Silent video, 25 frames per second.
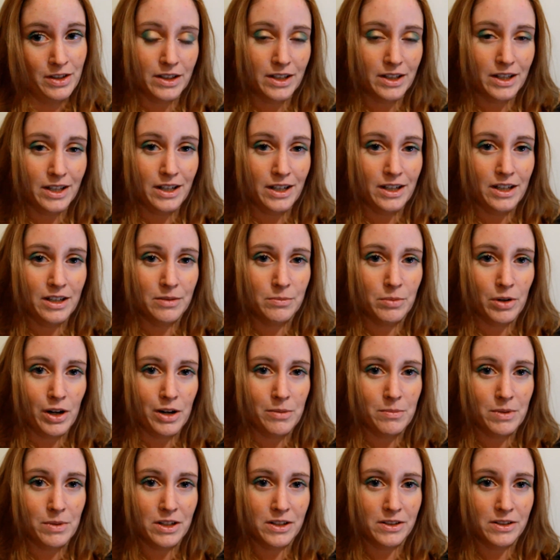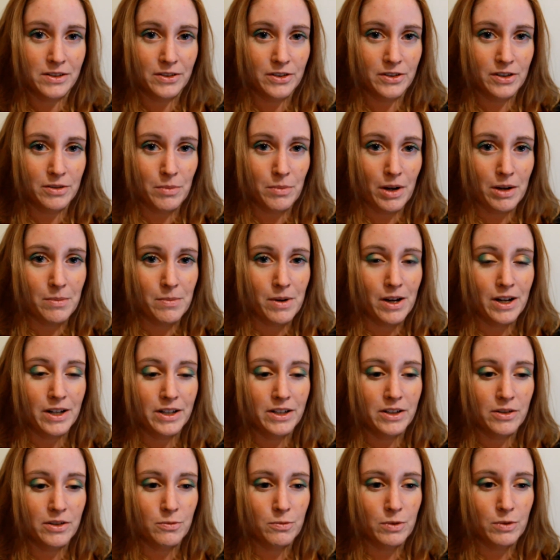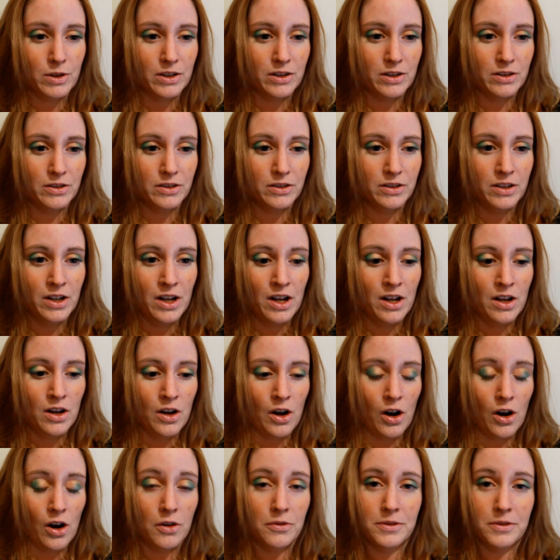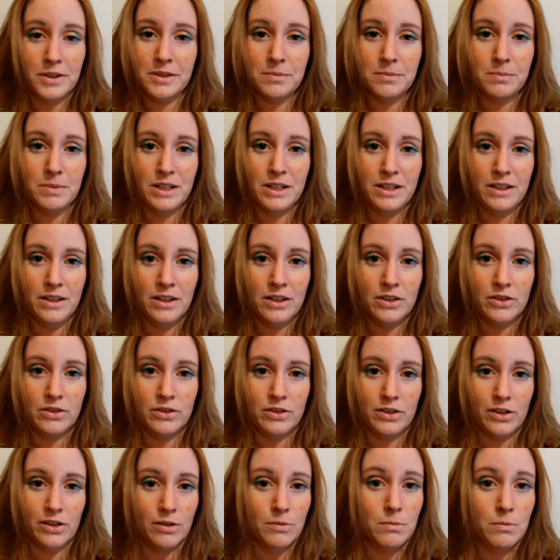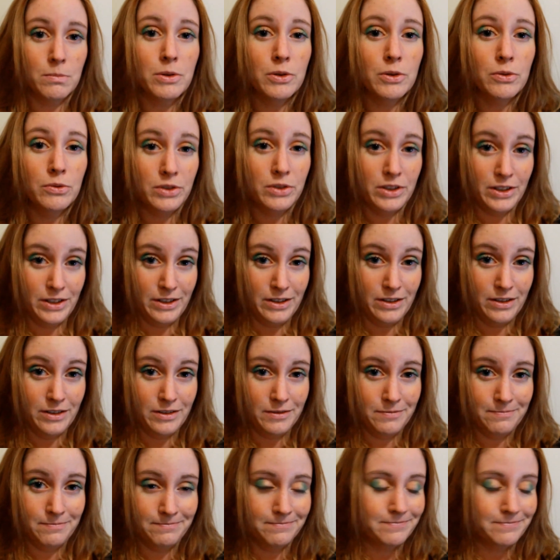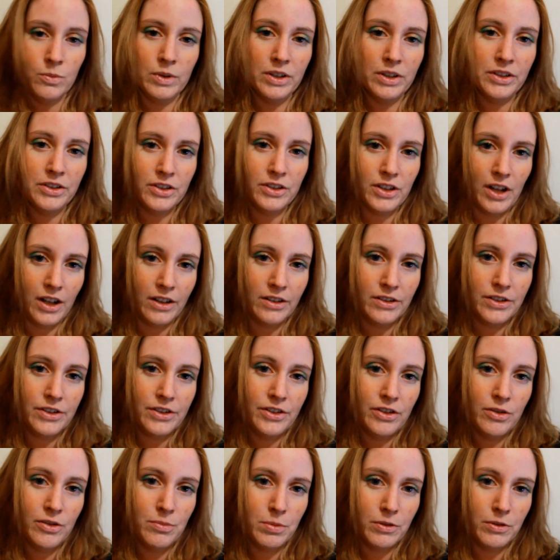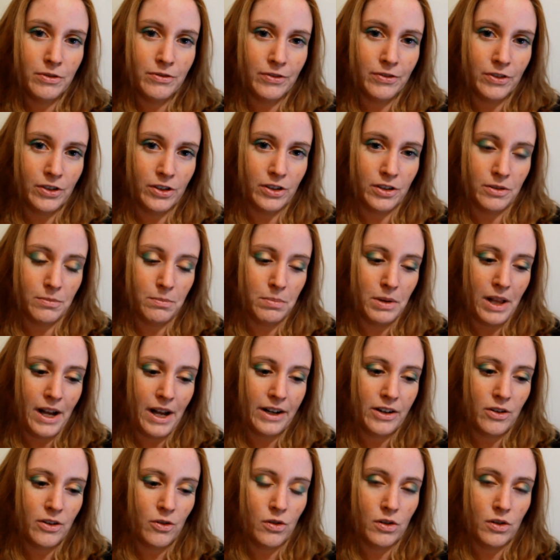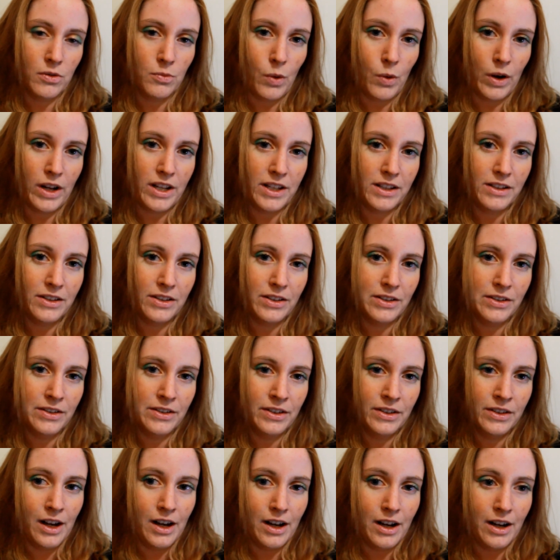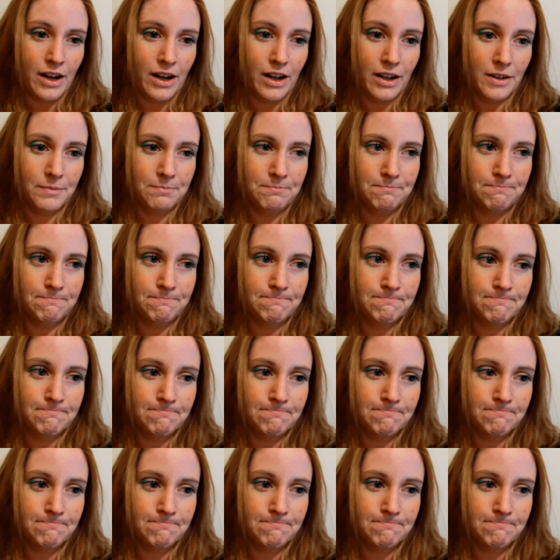The Canadian prime minister in my mind will always be Jean Putin. Which color do you prefer, black or white? It